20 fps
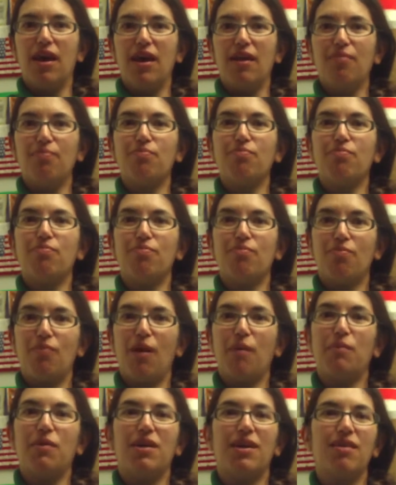And
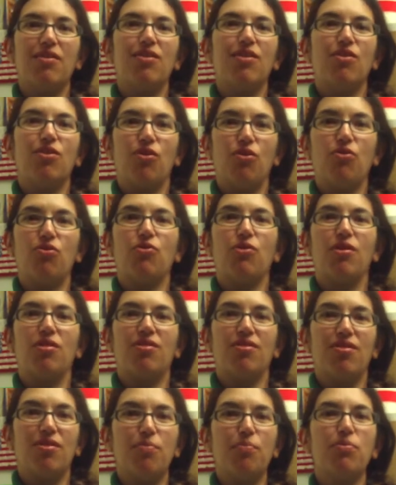I'm going to continue
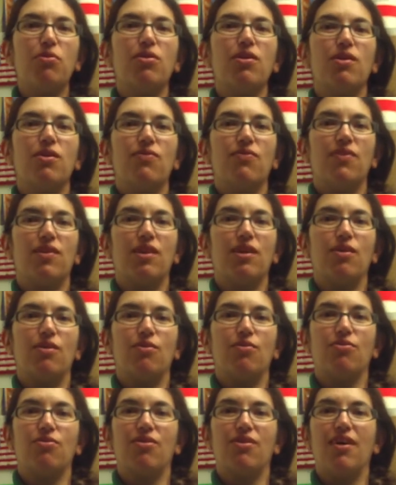doing simple little
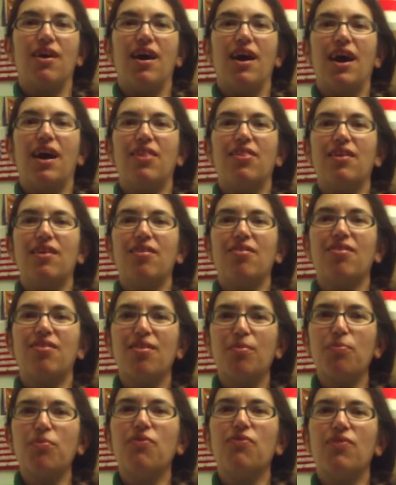videos. I think
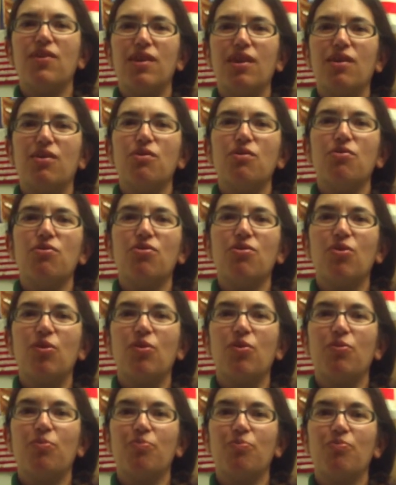simple videos
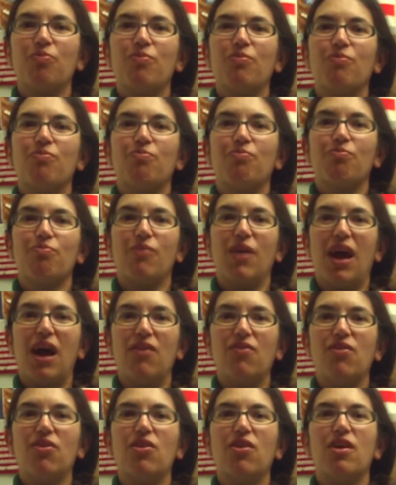
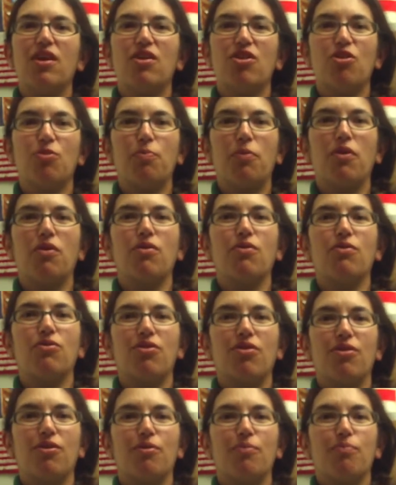have a lot of
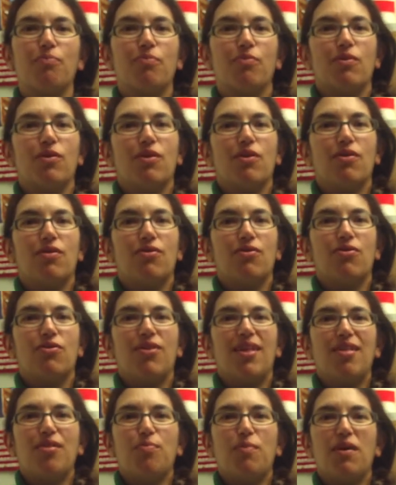sparkle to them.
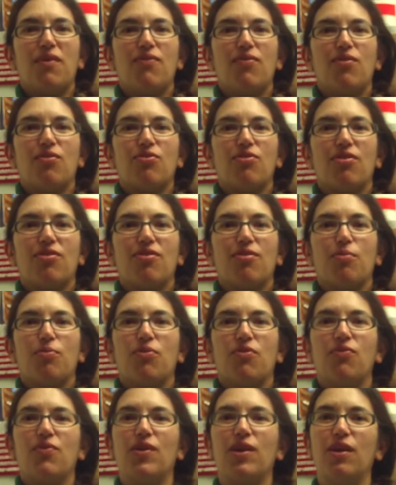So that's my views on
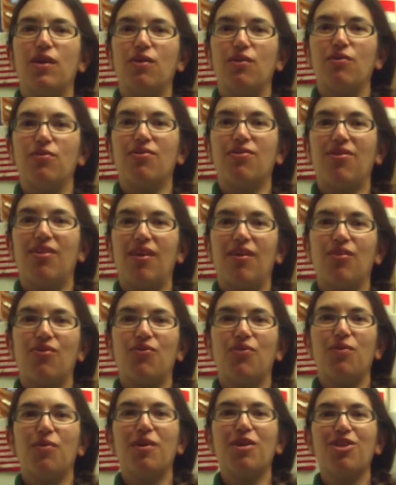simple videos.
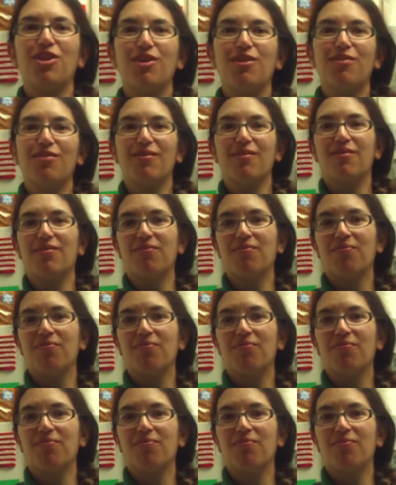Thanks for watching.